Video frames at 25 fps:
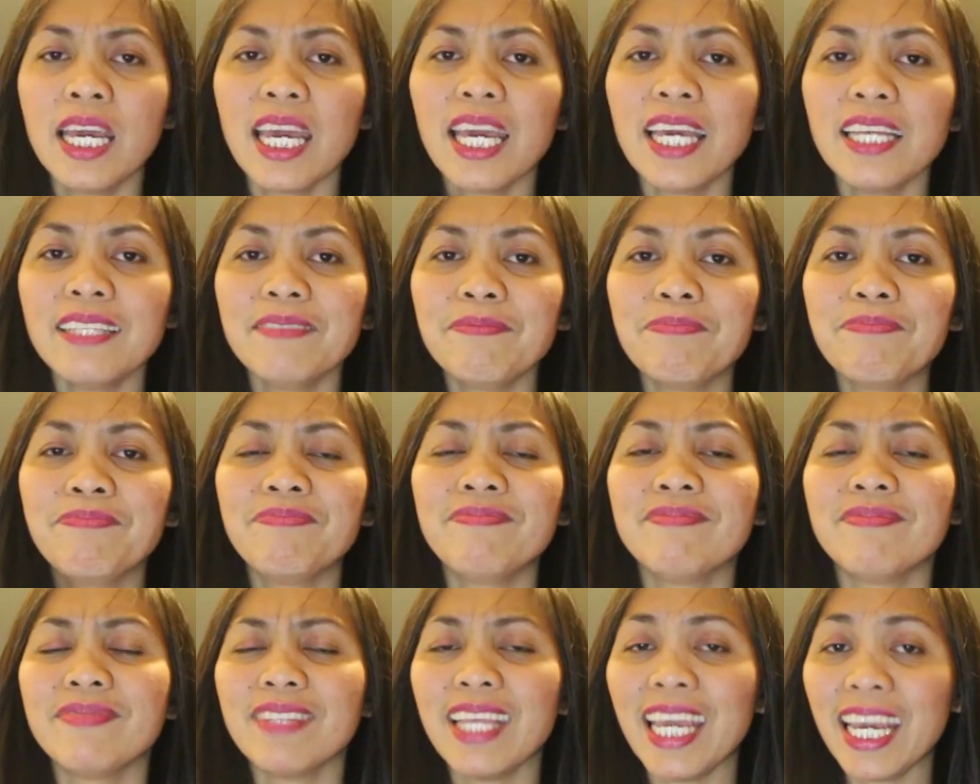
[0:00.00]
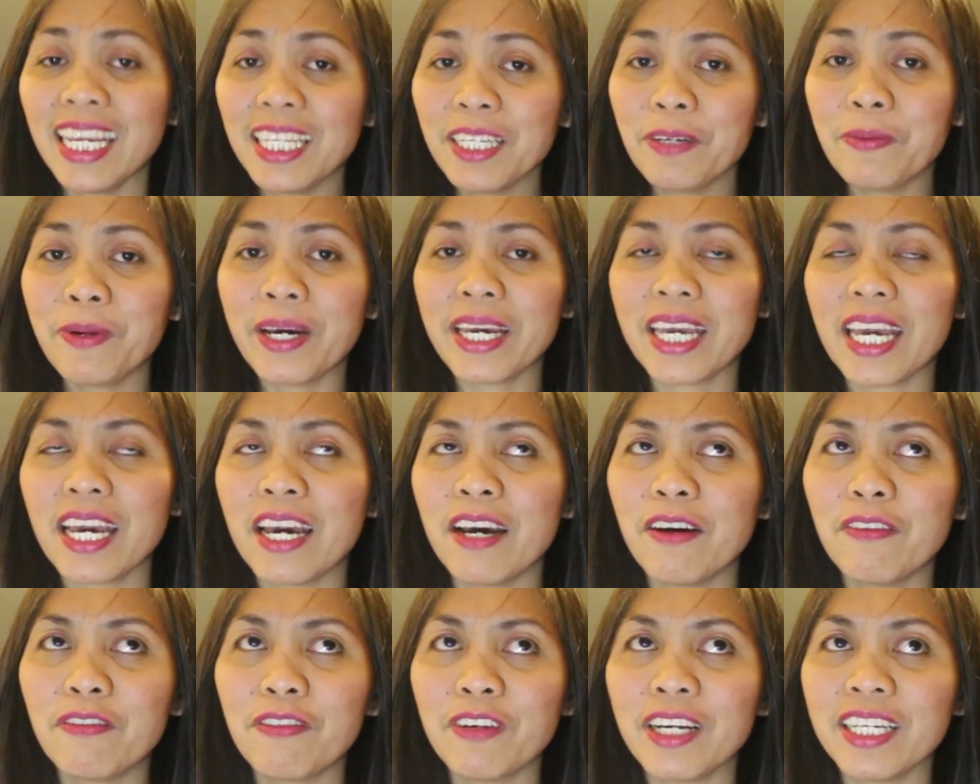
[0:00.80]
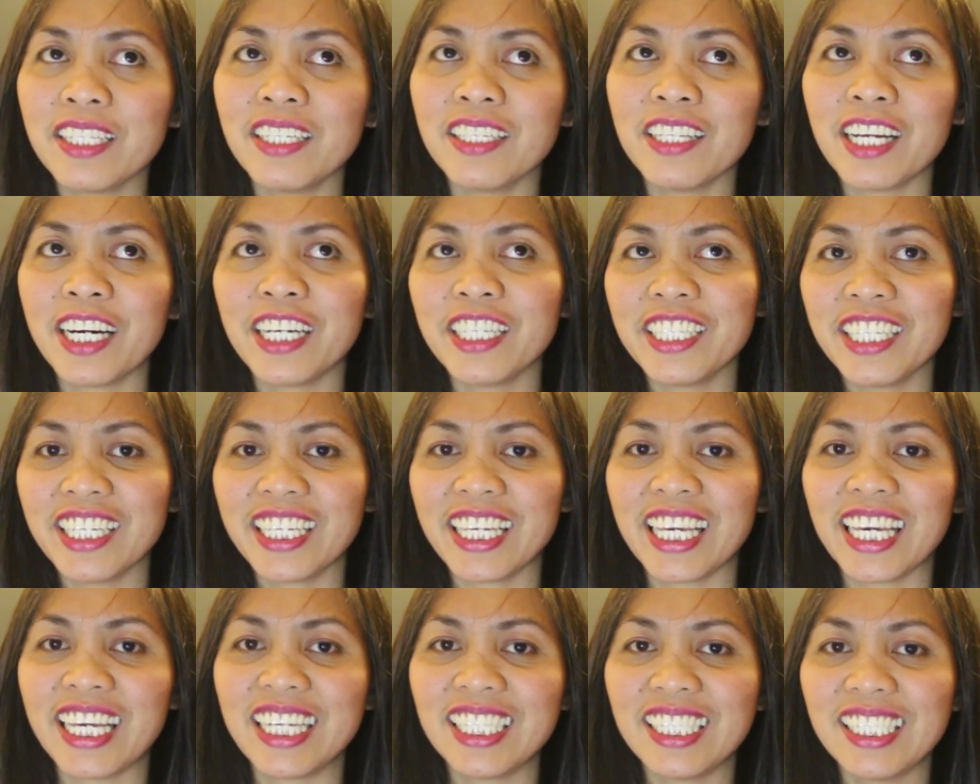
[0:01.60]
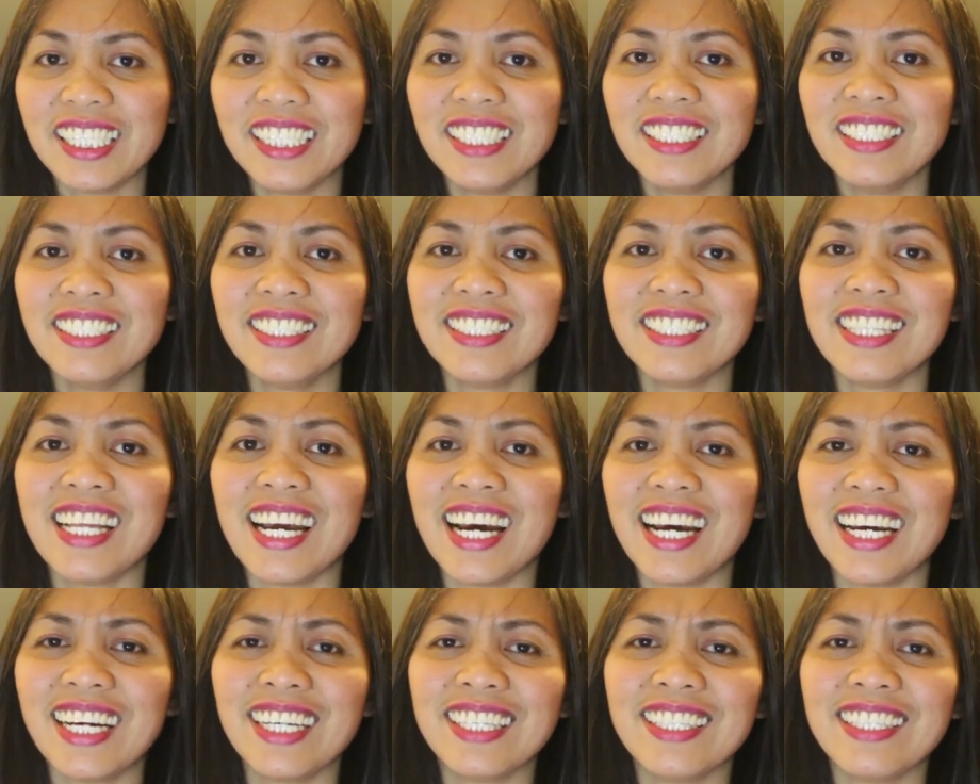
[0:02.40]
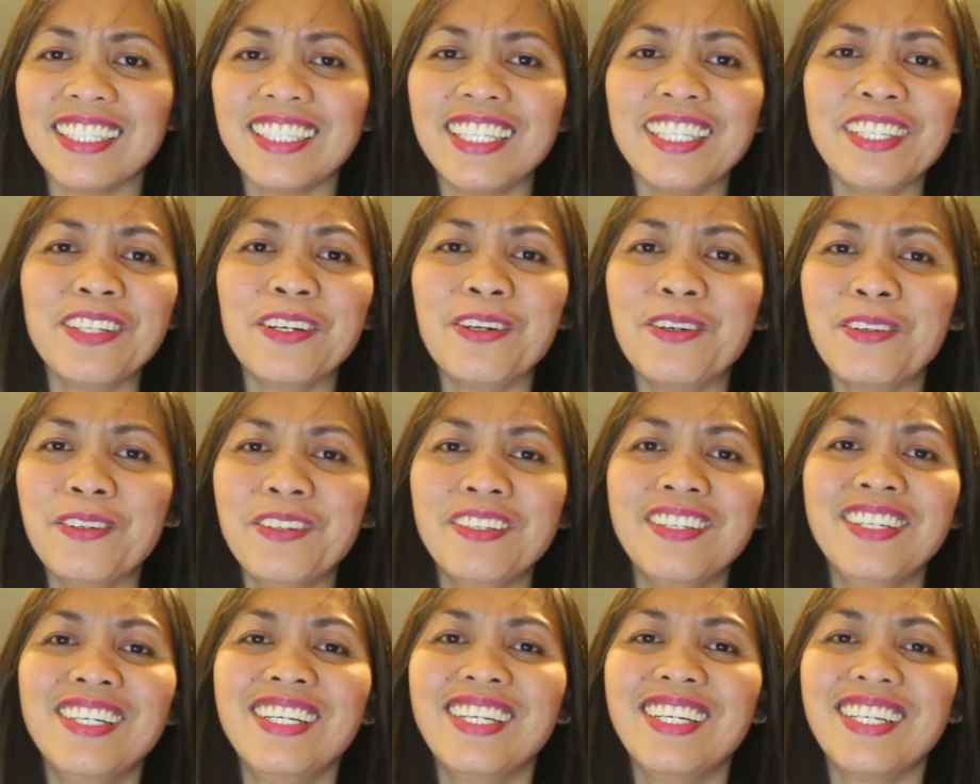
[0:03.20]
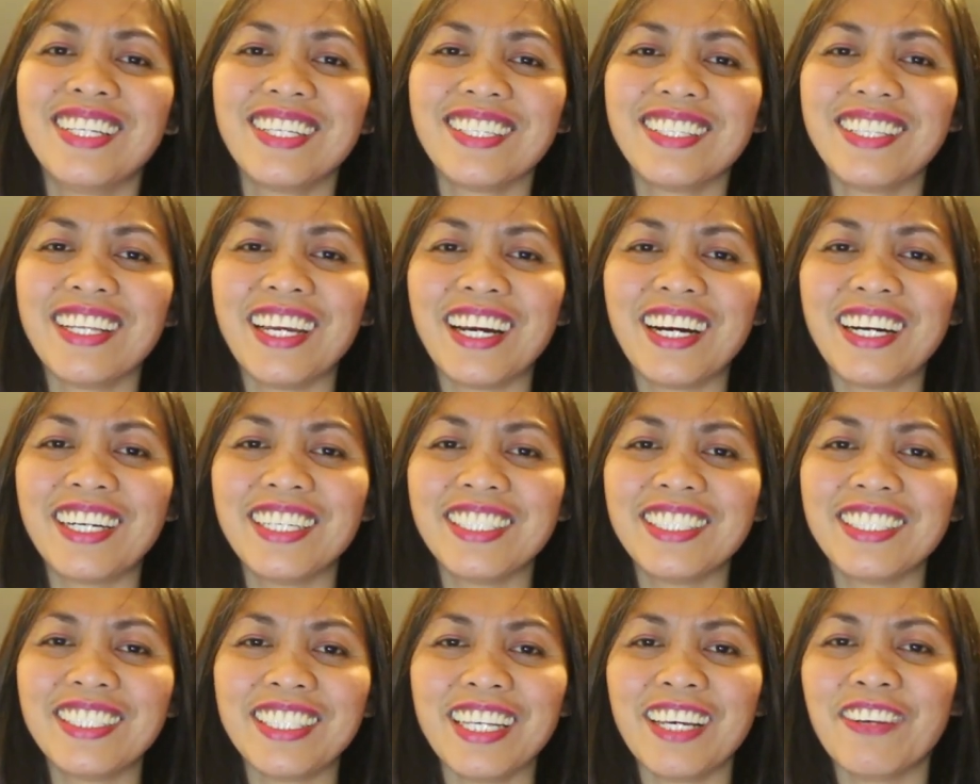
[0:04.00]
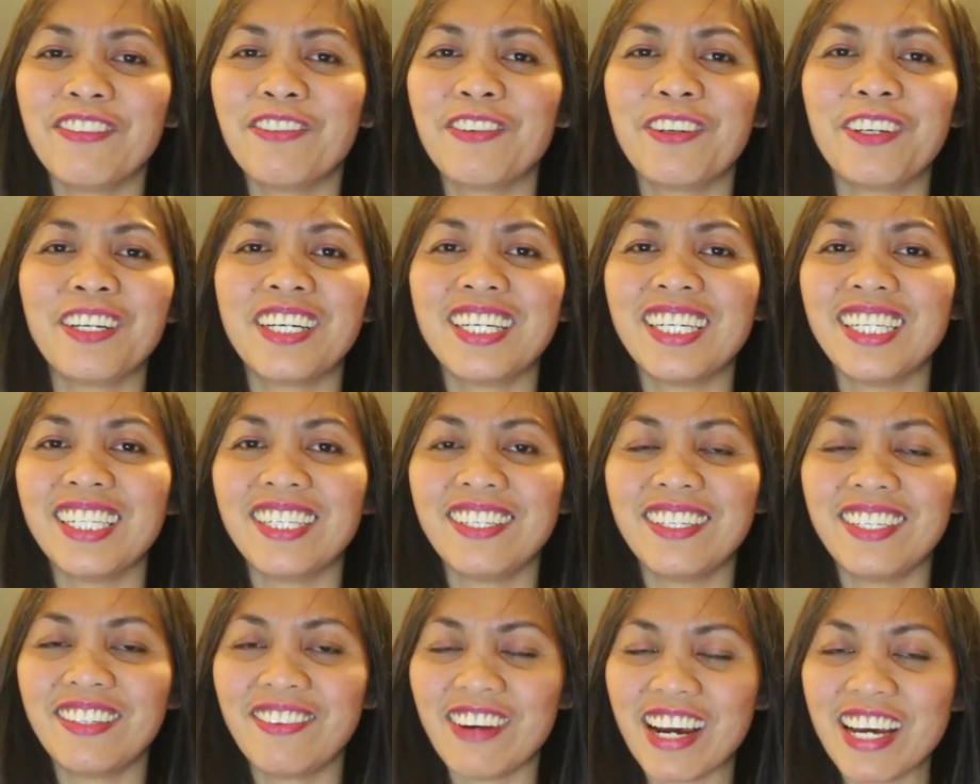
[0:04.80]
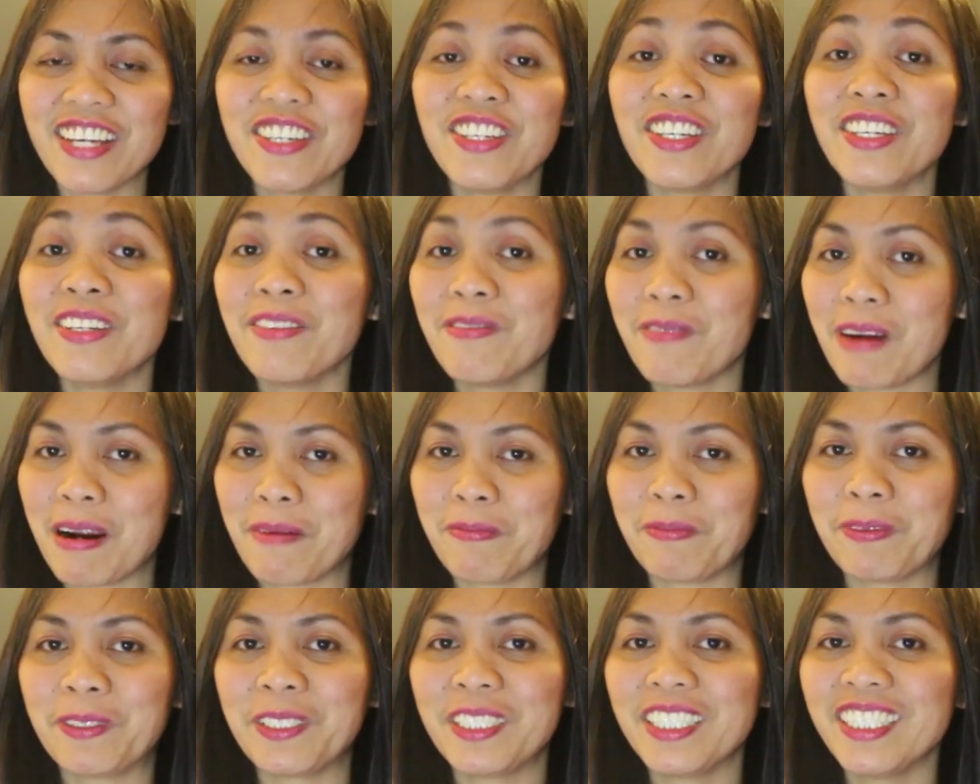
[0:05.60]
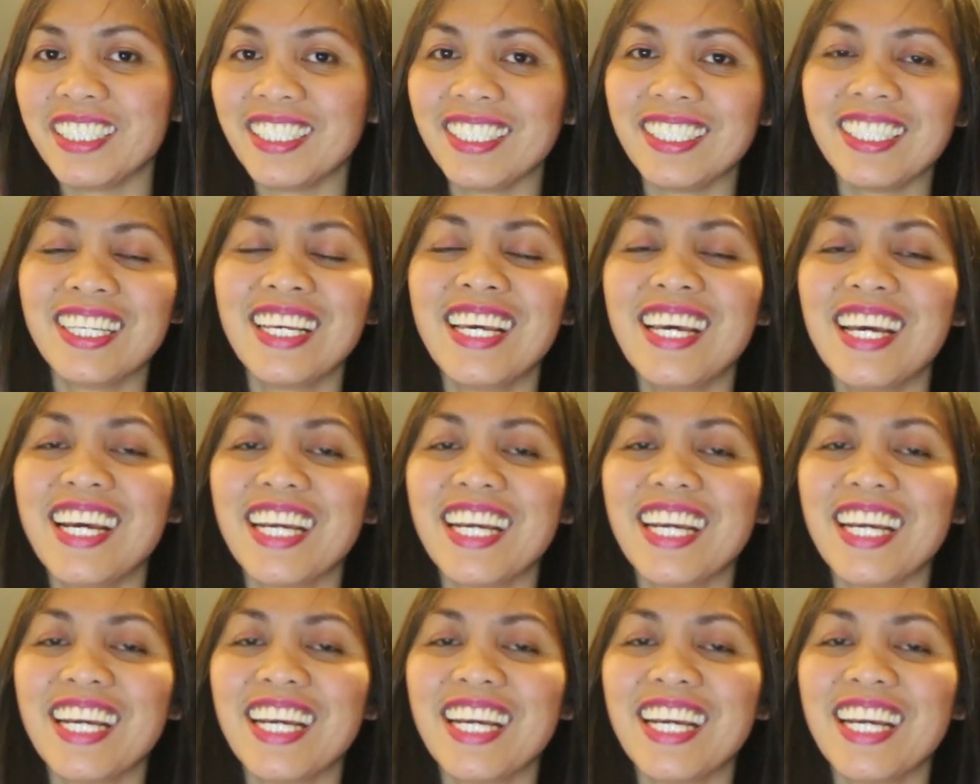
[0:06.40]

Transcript: And anyway, I have read an article that, you know, there are several Russian rappers.